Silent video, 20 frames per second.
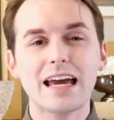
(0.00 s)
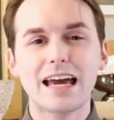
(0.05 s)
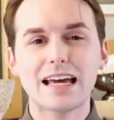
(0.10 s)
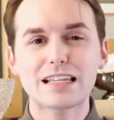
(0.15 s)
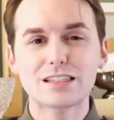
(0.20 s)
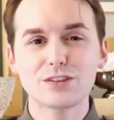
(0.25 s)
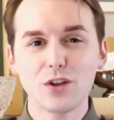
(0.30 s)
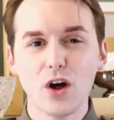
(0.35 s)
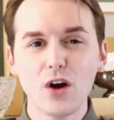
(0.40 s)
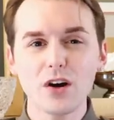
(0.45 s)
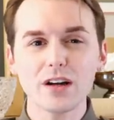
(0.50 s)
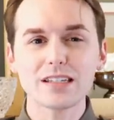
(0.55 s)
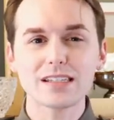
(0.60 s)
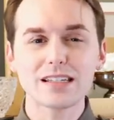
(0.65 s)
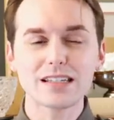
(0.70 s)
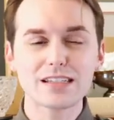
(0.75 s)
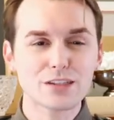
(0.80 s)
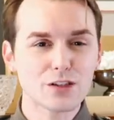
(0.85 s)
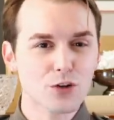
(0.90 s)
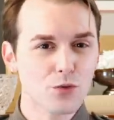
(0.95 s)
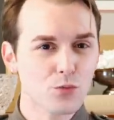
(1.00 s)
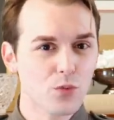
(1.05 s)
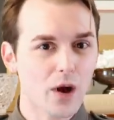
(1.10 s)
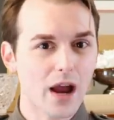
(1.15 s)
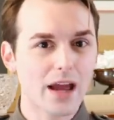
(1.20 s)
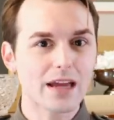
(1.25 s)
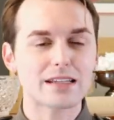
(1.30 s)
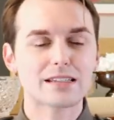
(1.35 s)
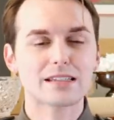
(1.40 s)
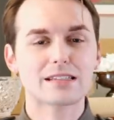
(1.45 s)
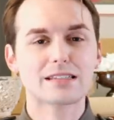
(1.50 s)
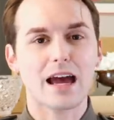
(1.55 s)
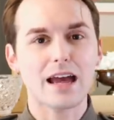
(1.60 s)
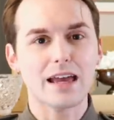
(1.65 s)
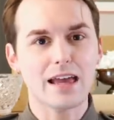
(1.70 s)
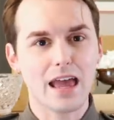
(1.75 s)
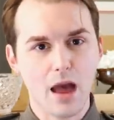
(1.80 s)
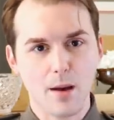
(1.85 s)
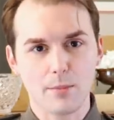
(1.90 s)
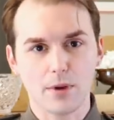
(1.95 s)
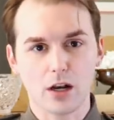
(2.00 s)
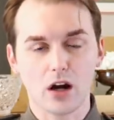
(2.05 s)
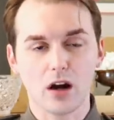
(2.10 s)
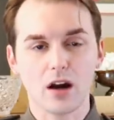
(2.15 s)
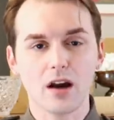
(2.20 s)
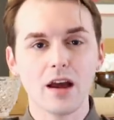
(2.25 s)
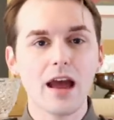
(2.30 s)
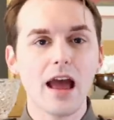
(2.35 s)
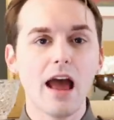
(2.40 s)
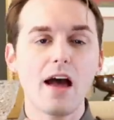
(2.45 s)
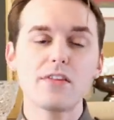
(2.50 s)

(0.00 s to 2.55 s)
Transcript: as long as it's the right diameter.